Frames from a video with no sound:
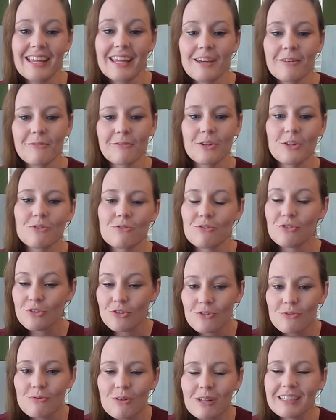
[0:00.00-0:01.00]
if you
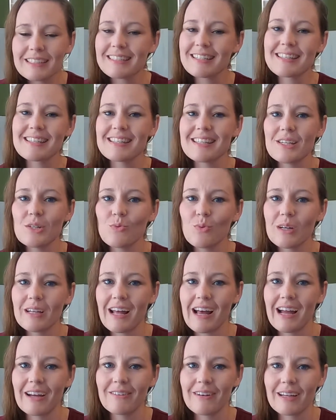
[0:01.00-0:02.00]
do want to see
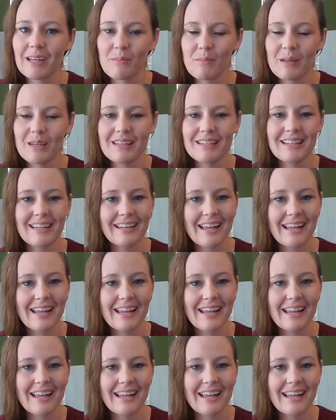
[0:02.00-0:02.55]
what I recommend